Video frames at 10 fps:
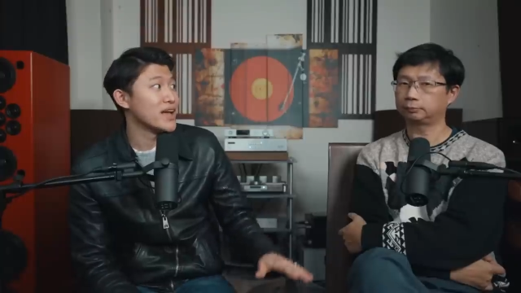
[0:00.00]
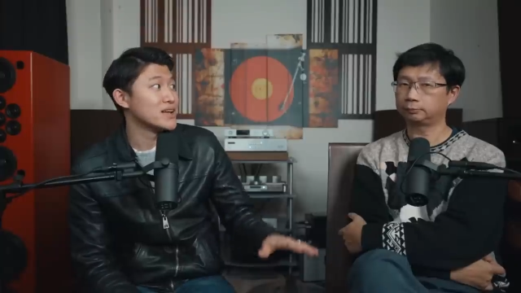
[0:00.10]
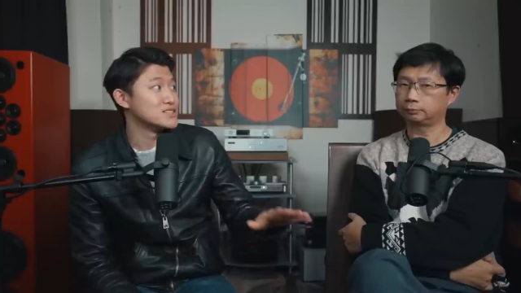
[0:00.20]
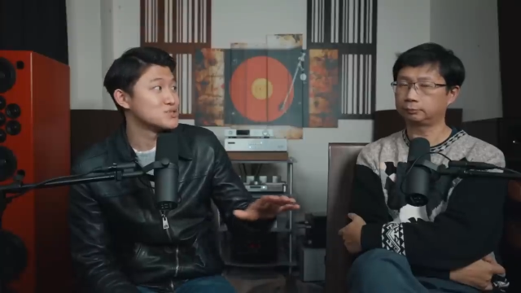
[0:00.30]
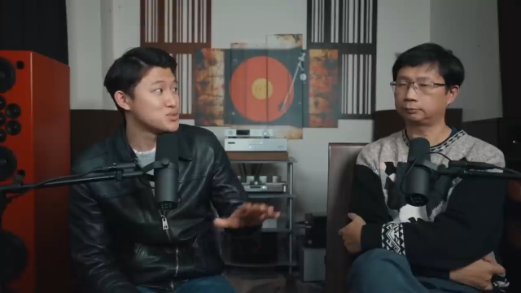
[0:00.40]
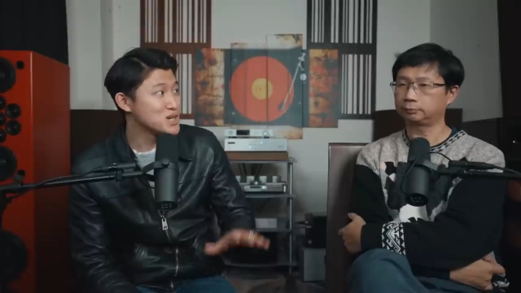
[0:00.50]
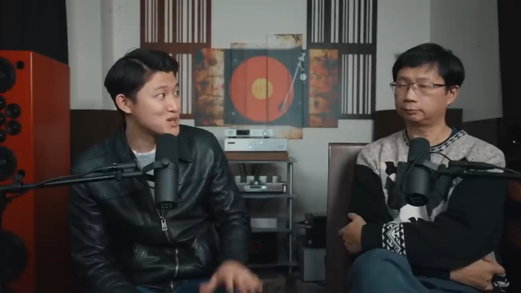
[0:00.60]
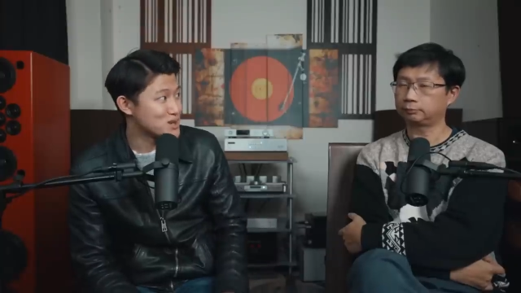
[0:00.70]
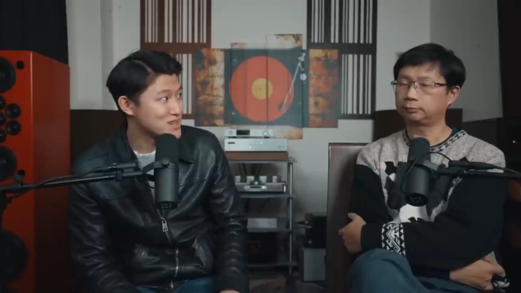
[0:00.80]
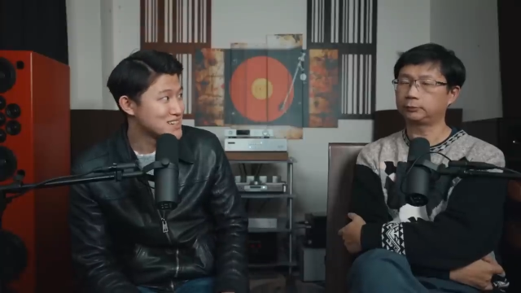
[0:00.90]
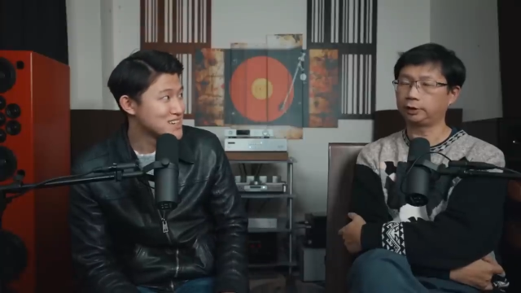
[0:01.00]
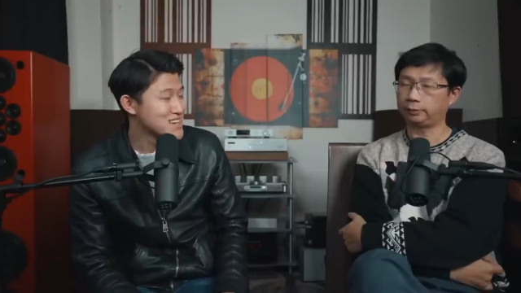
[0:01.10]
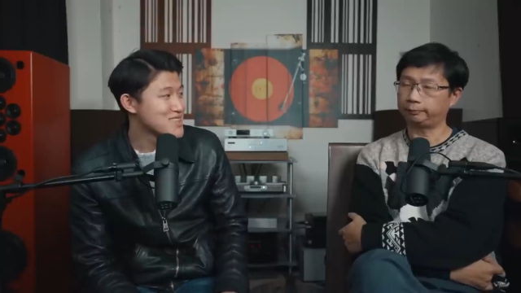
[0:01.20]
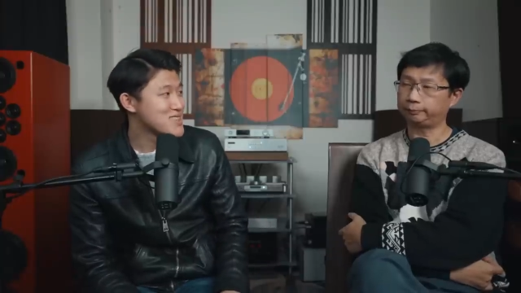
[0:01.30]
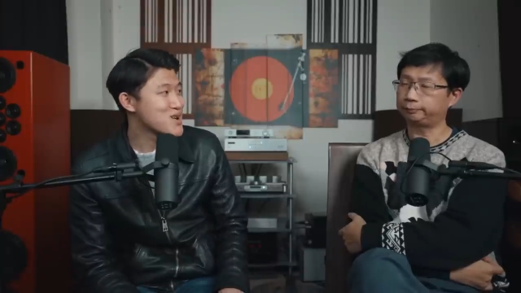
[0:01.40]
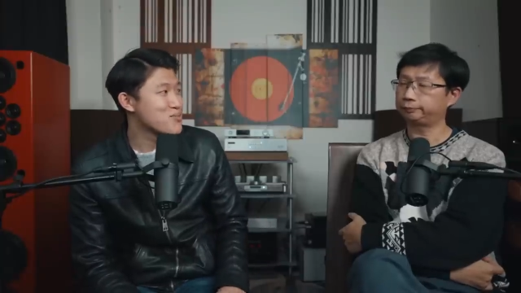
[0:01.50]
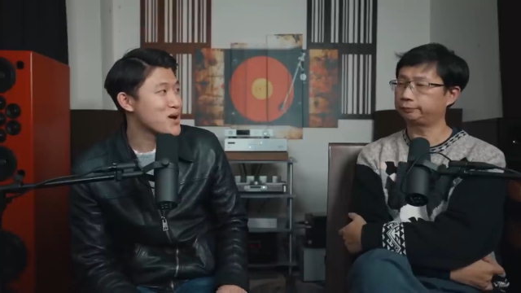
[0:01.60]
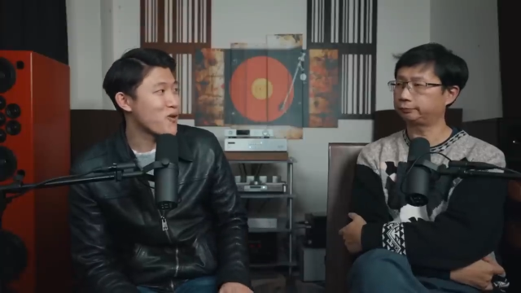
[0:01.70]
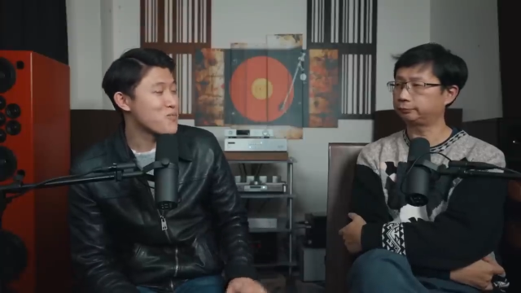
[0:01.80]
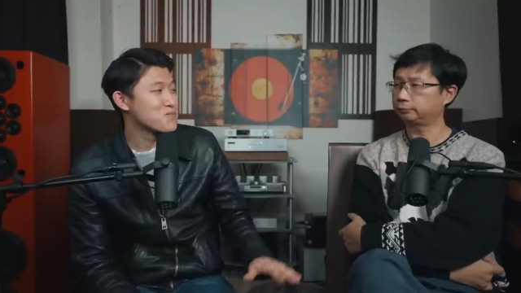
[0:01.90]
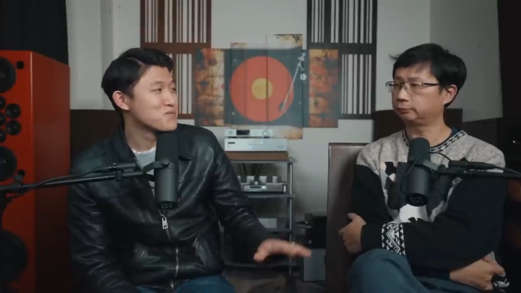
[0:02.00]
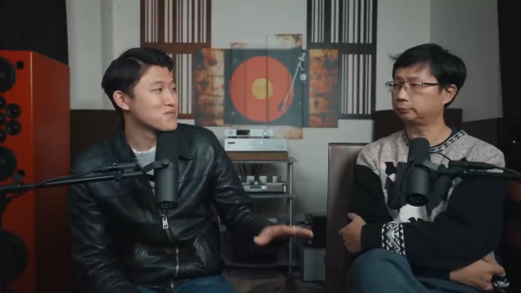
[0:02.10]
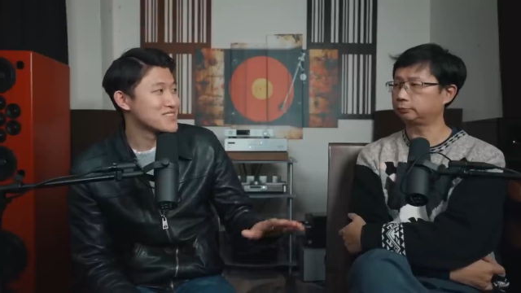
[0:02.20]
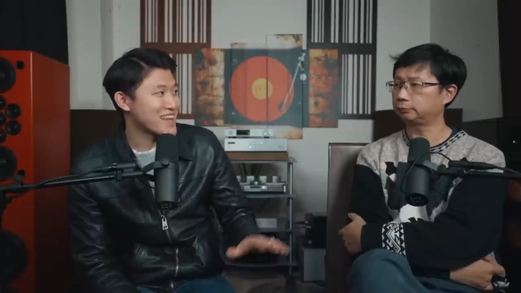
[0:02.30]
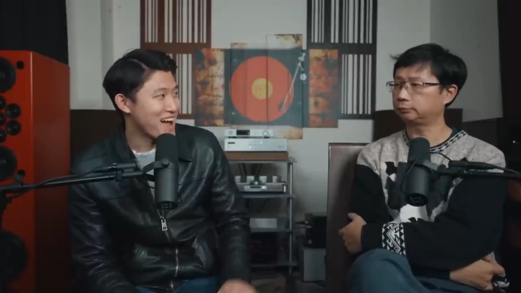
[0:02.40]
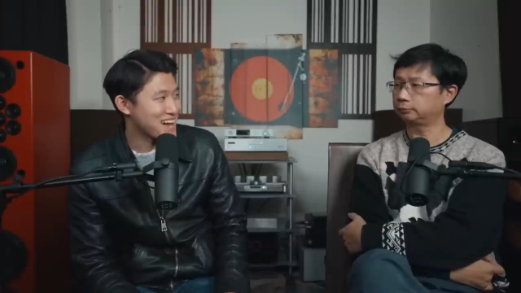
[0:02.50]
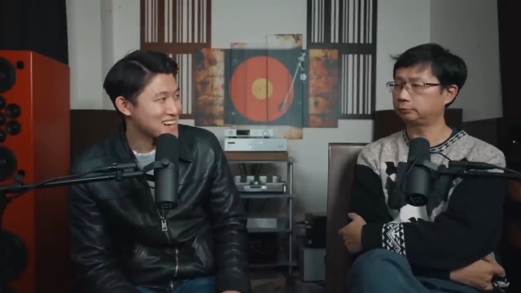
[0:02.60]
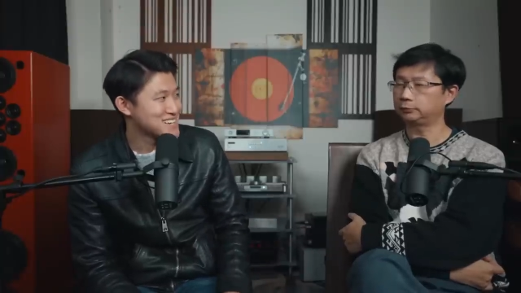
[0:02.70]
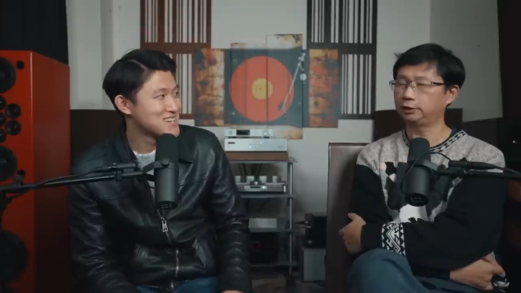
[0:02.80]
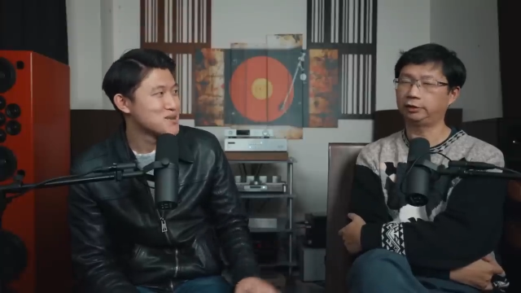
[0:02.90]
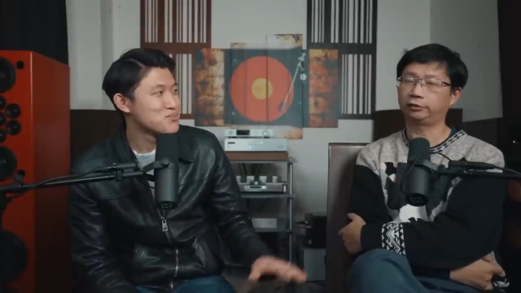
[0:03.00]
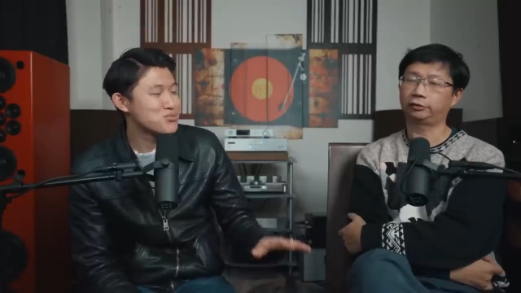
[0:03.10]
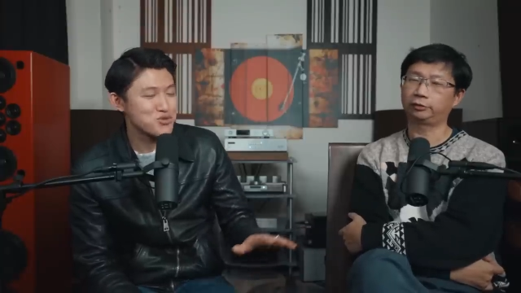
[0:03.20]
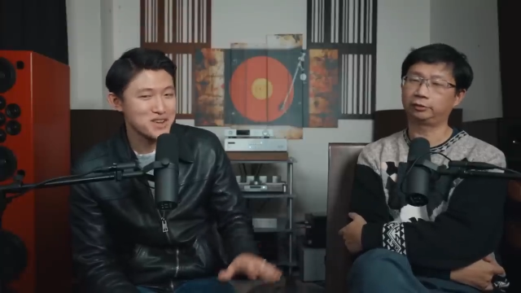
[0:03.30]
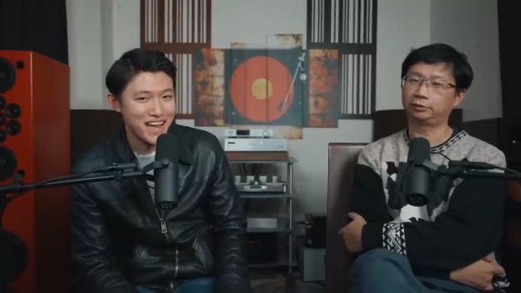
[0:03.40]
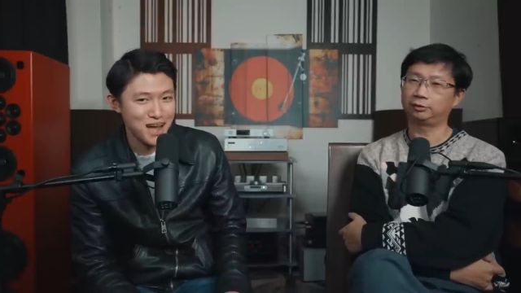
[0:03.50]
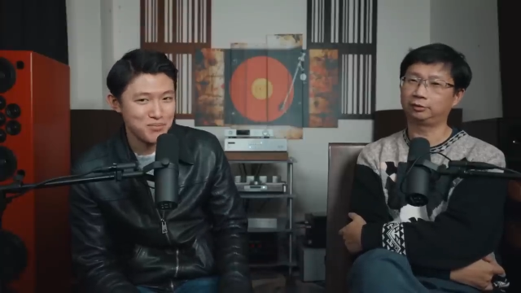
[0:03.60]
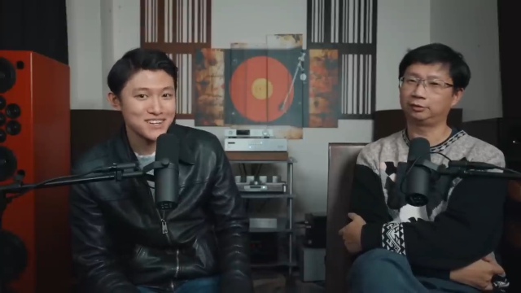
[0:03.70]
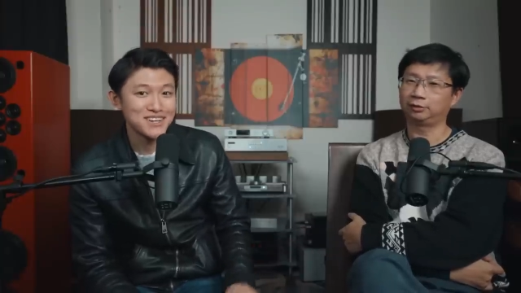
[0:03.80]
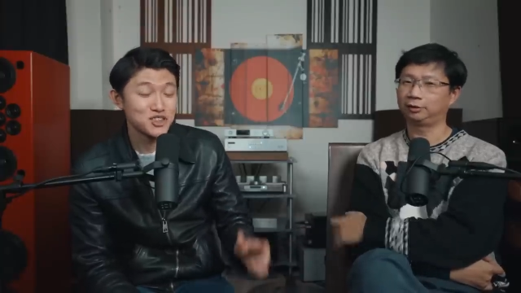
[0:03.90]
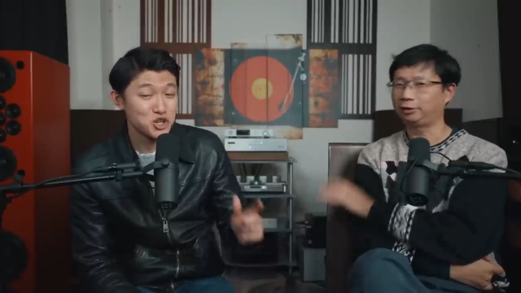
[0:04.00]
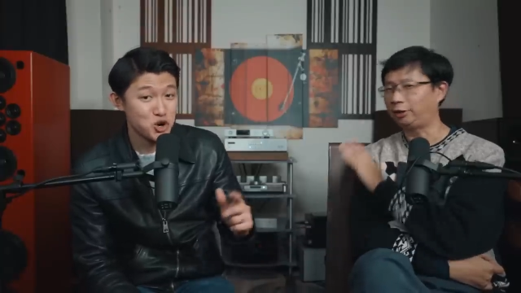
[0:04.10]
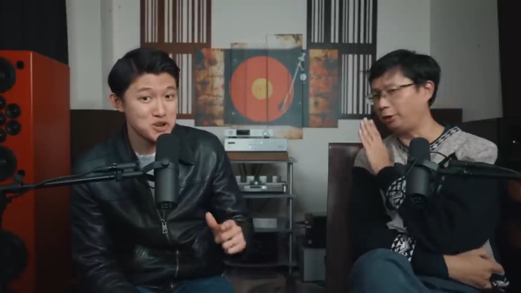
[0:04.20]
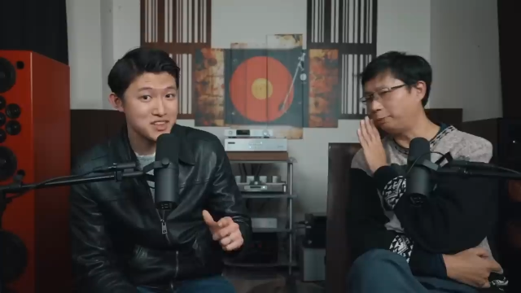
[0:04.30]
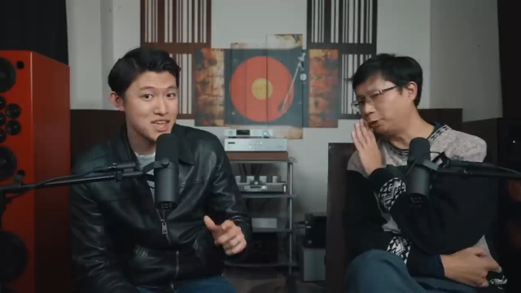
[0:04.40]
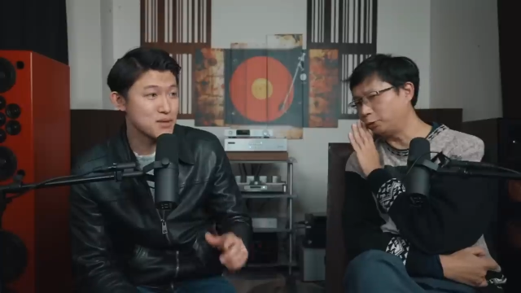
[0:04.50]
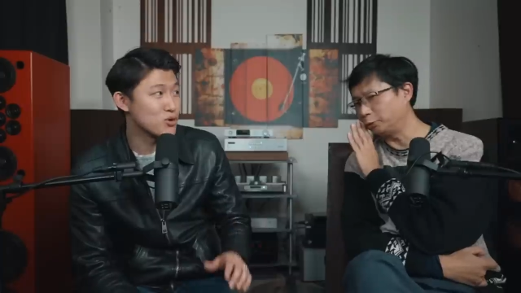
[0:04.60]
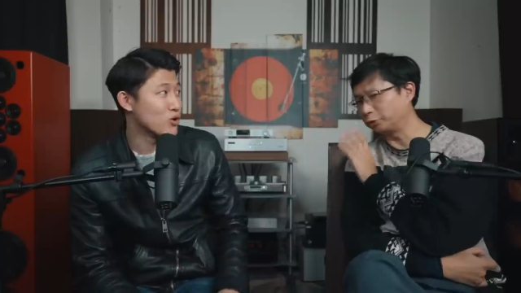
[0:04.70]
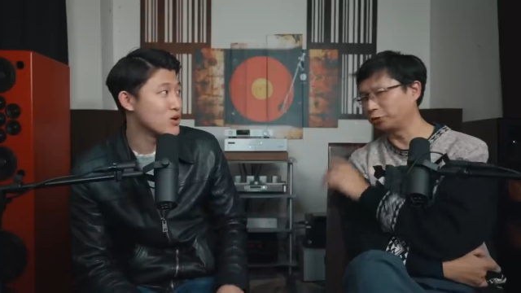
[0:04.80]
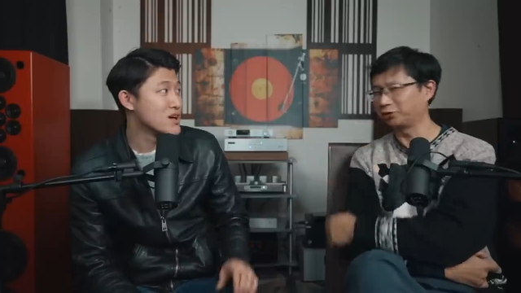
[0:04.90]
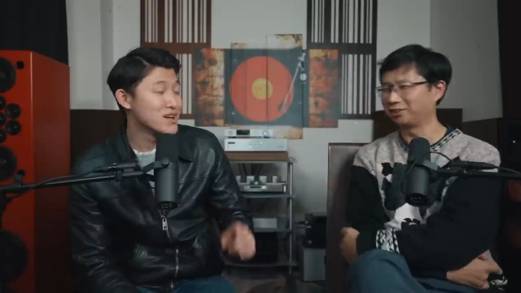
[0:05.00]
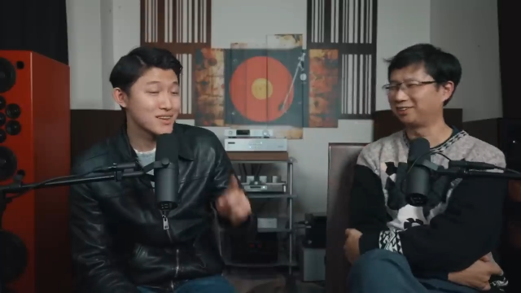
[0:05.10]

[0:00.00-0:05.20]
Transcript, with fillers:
Speaker 1: and speaker. Yeah. Think about DAC. Yes. Preamp. Cables.